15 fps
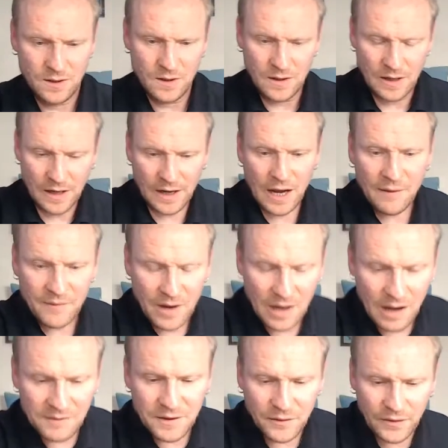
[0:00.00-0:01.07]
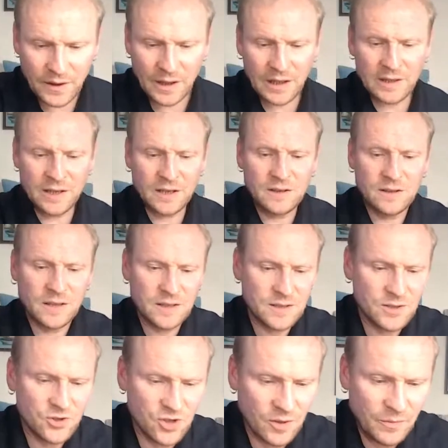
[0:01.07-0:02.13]
I have the feeling that
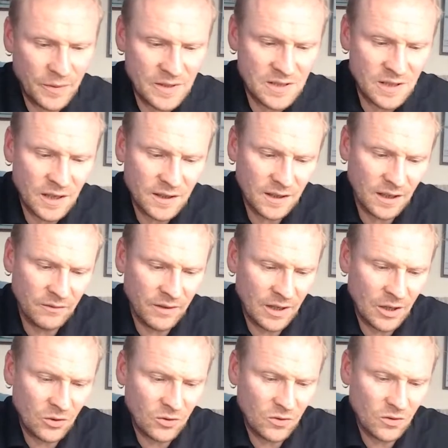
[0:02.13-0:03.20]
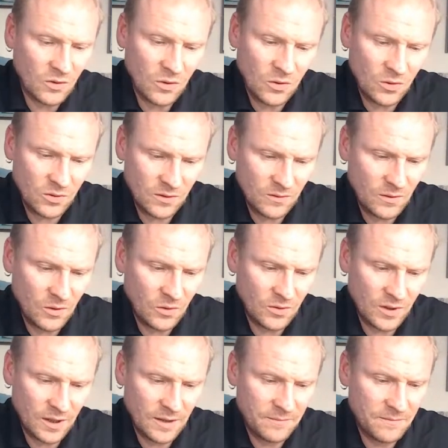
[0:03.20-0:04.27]
this chip is not giving out all
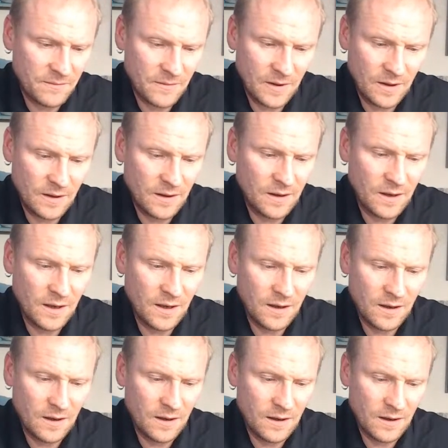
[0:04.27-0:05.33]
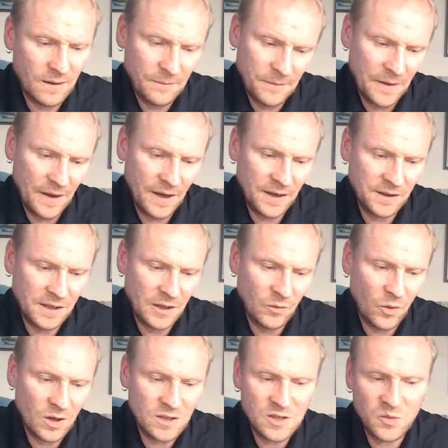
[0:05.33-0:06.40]
the 80
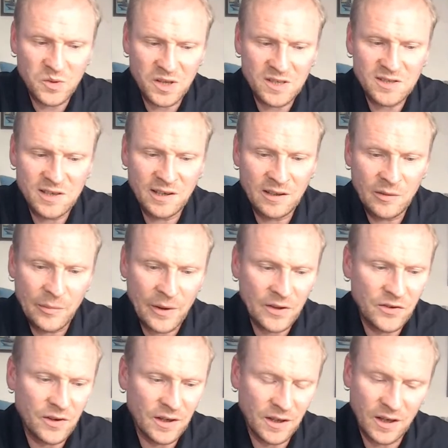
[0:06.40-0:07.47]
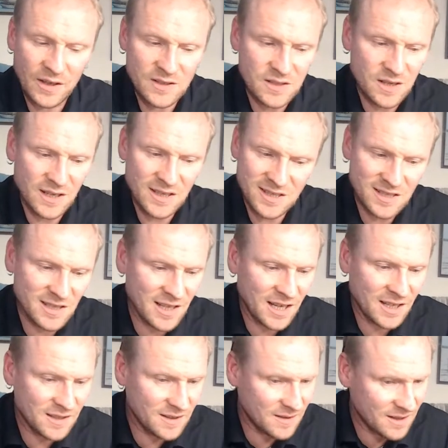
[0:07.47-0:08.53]
watts with a single battery. It's
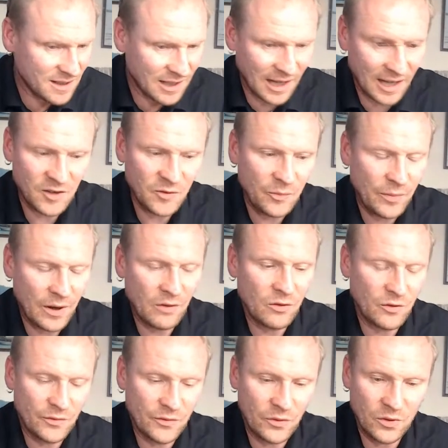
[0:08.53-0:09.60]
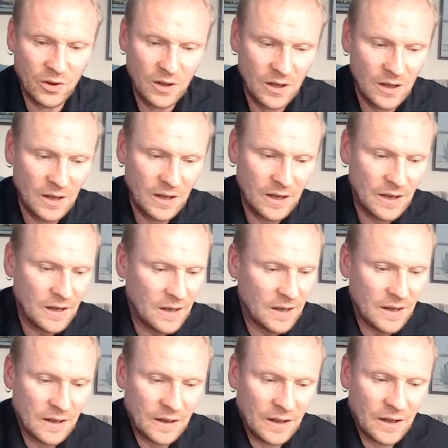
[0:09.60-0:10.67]
not that powerful
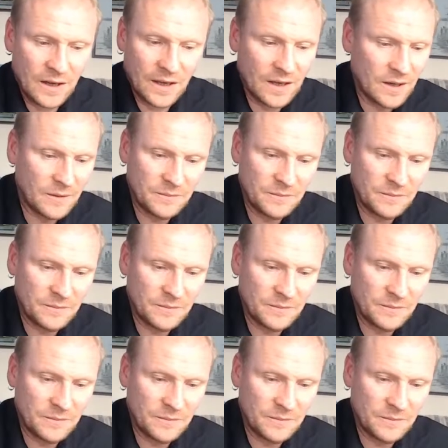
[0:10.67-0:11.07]
like